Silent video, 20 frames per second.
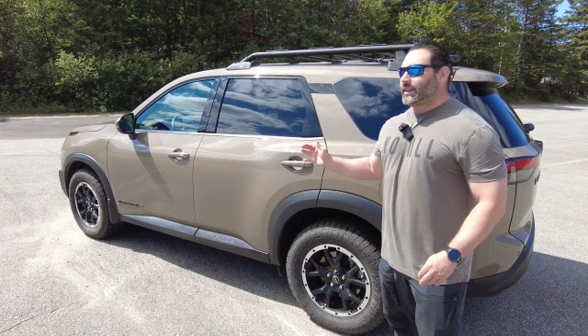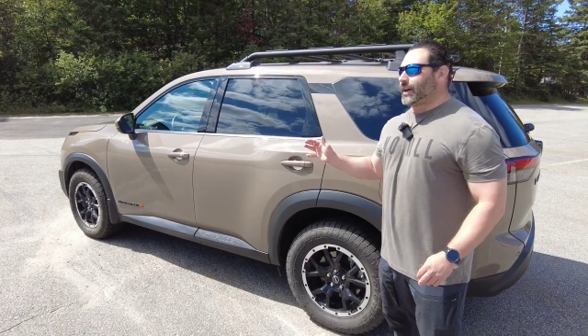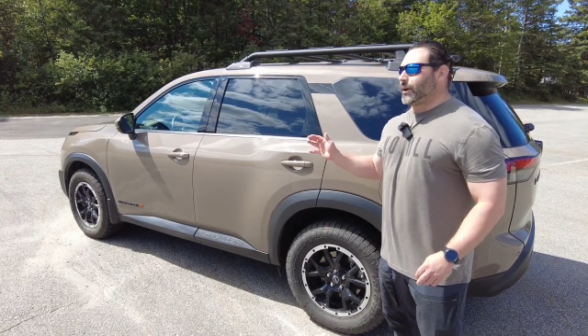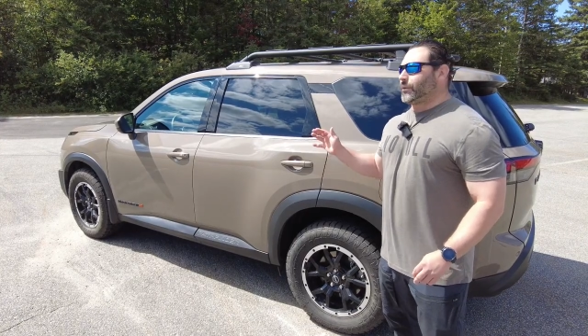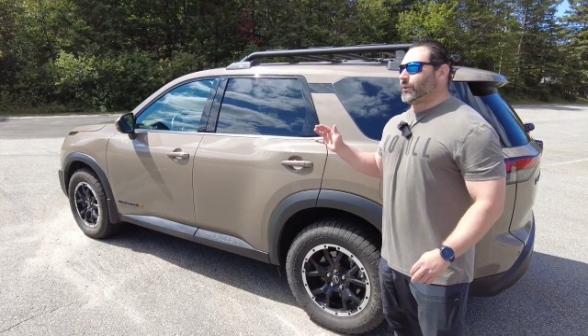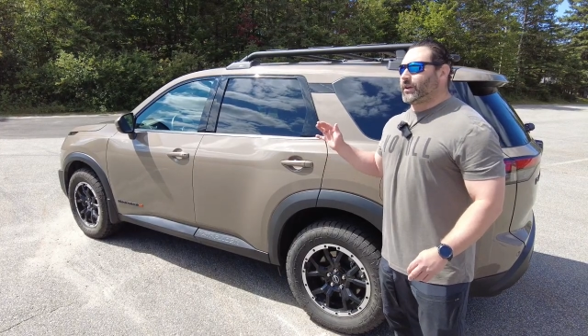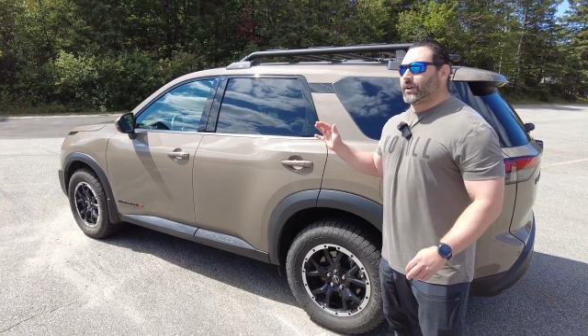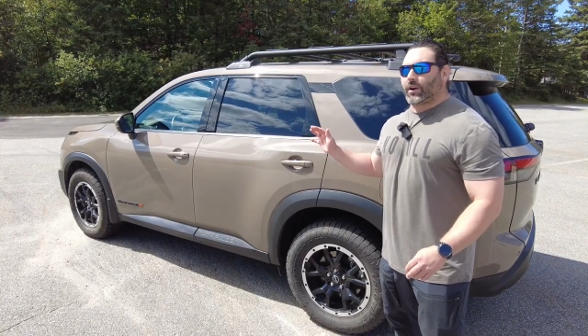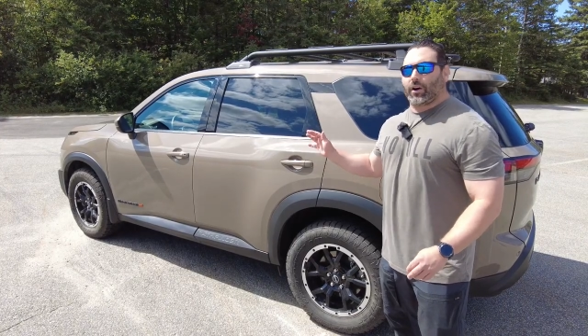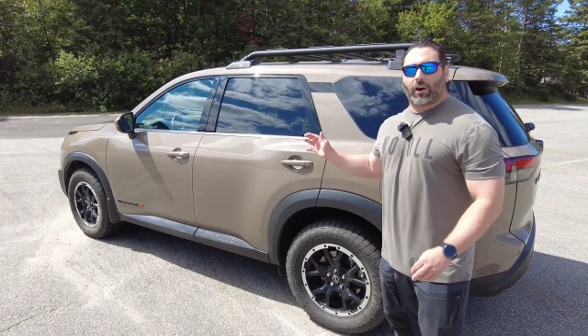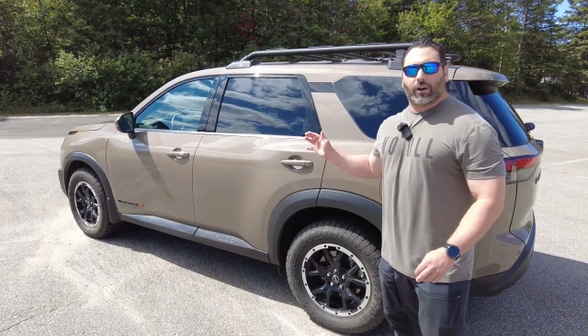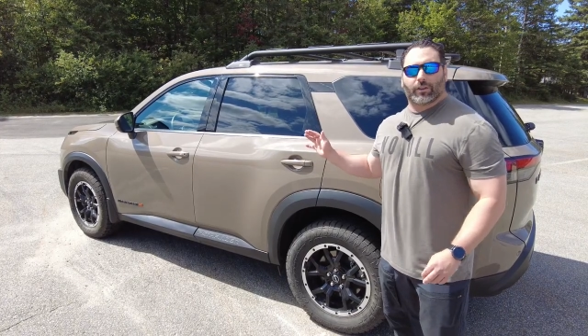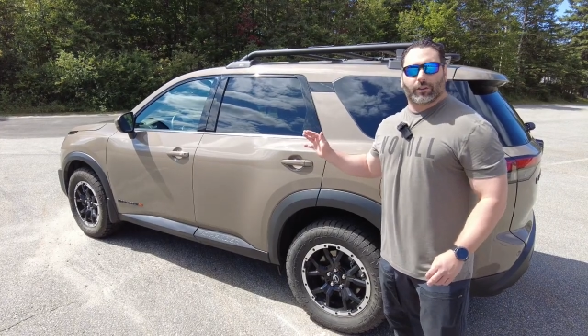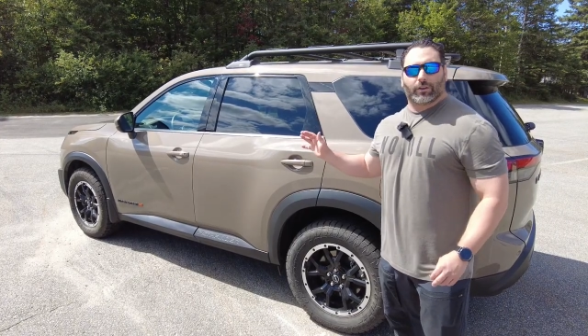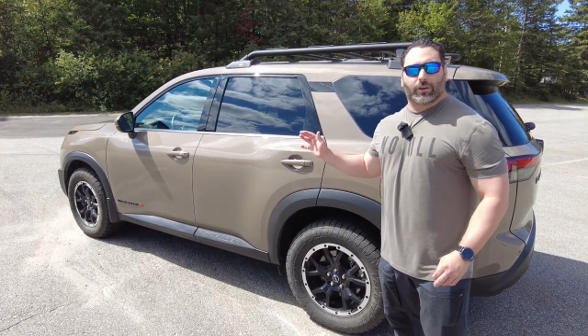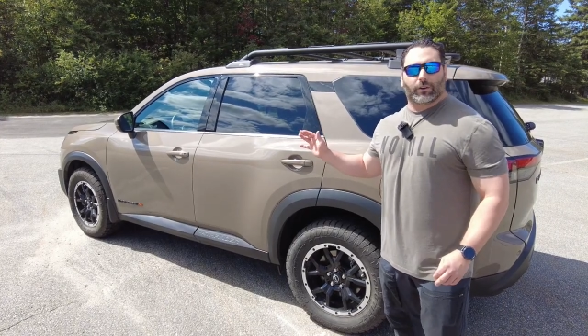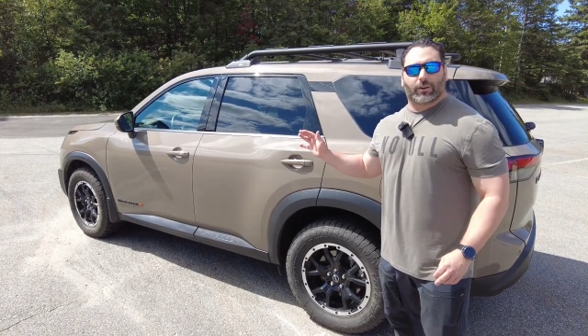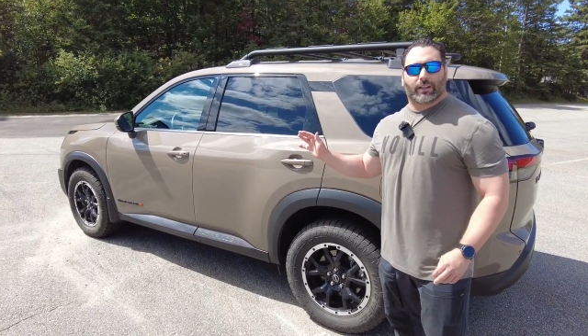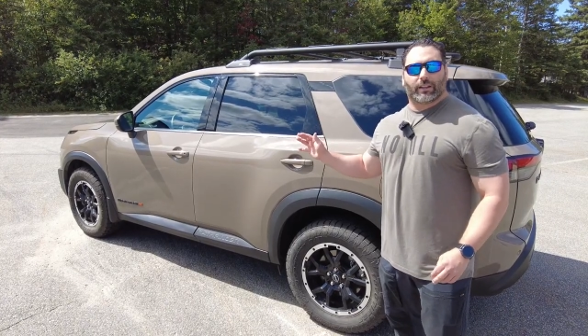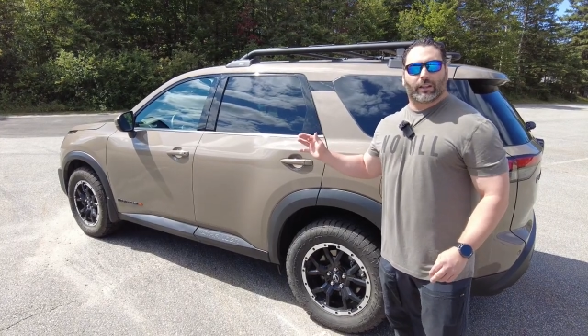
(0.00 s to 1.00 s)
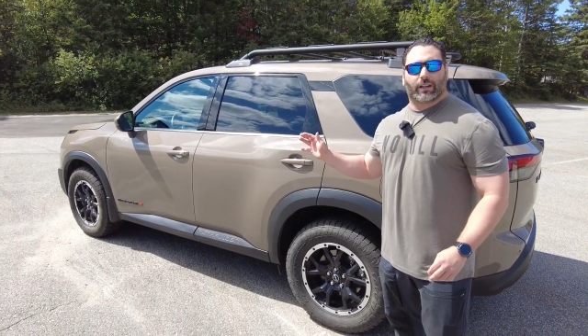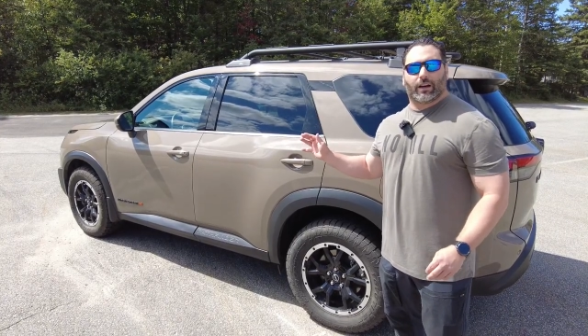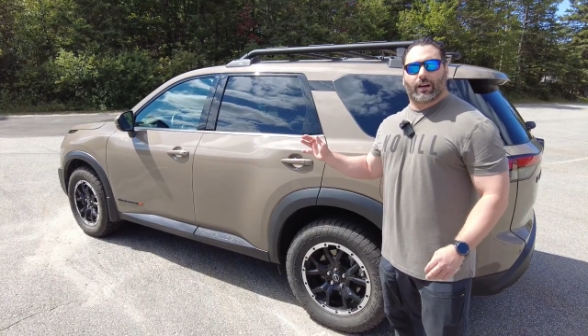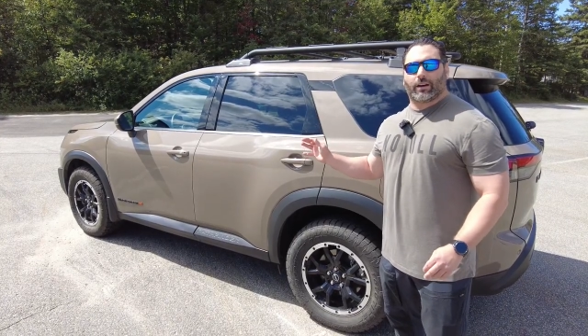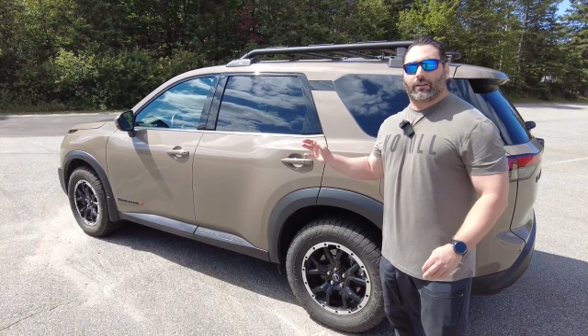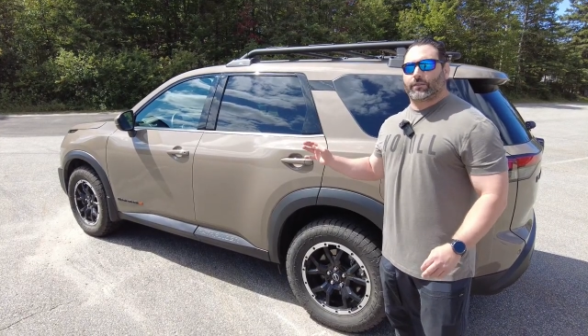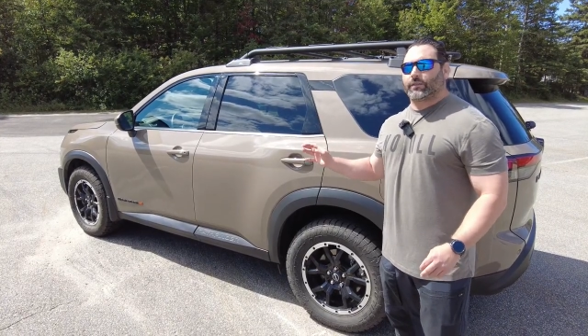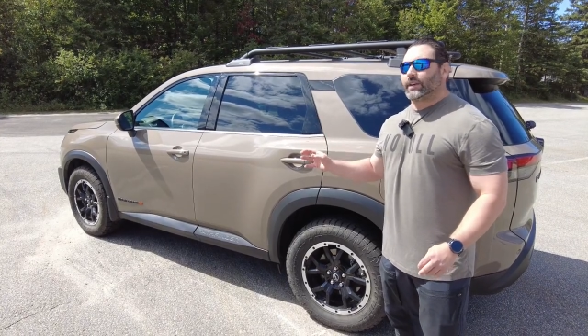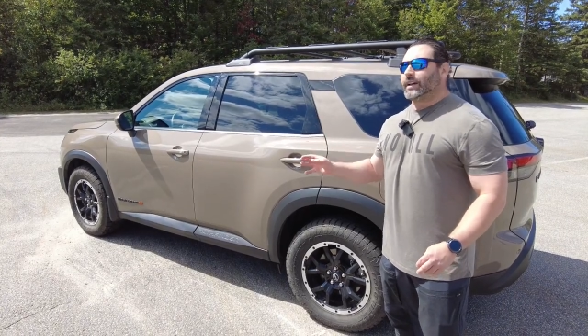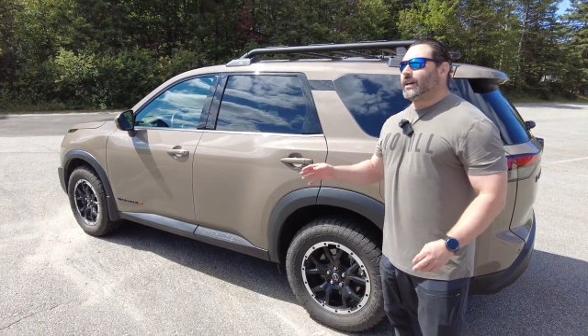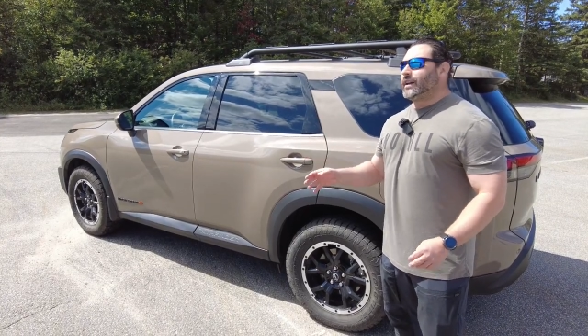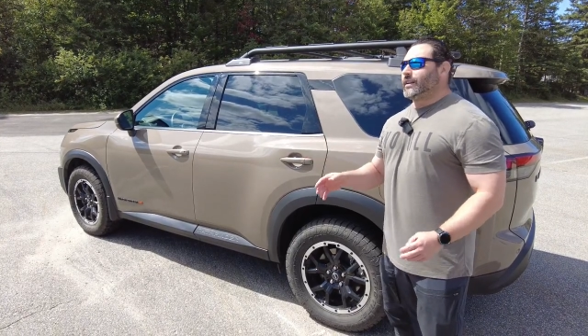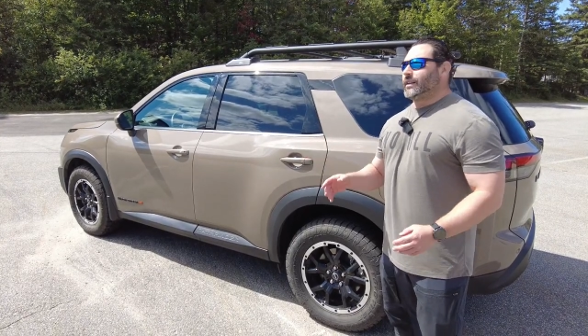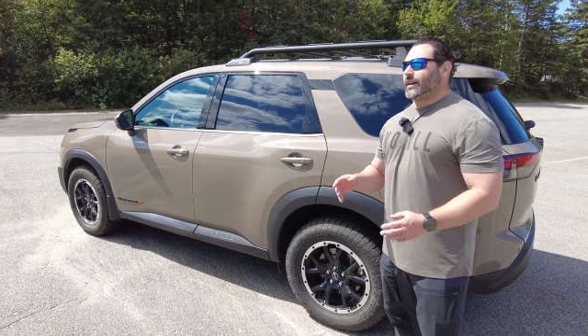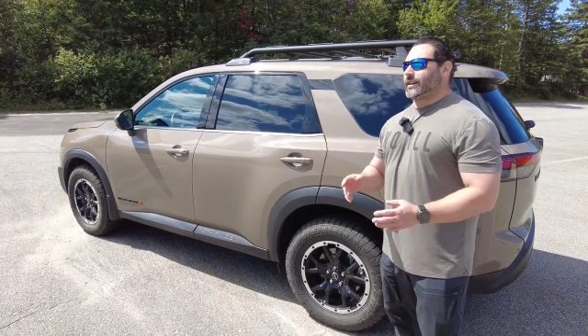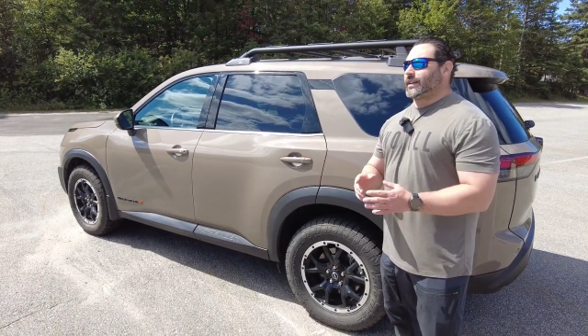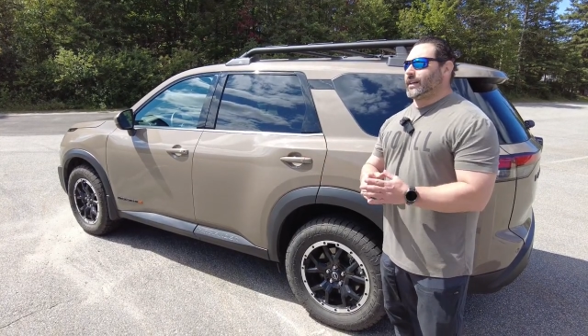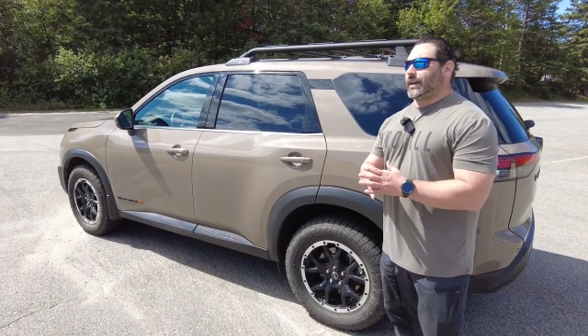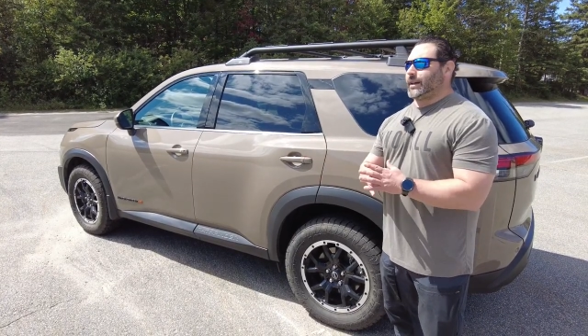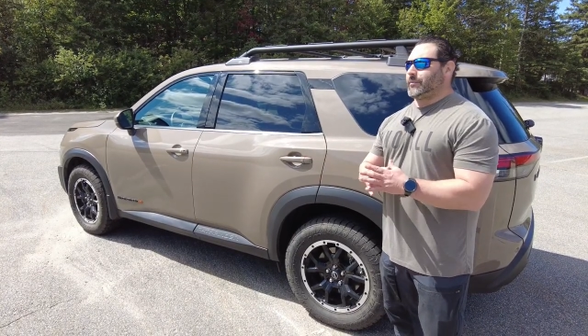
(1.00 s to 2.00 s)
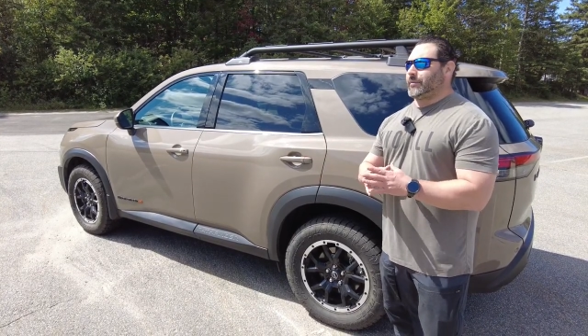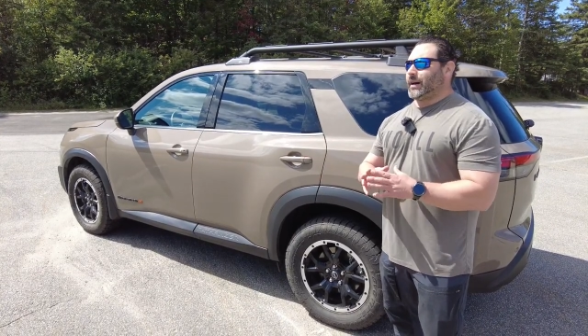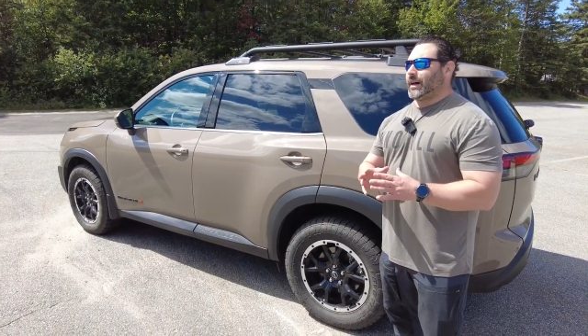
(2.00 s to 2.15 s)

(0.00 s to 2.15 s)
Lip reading: that we all know and love that came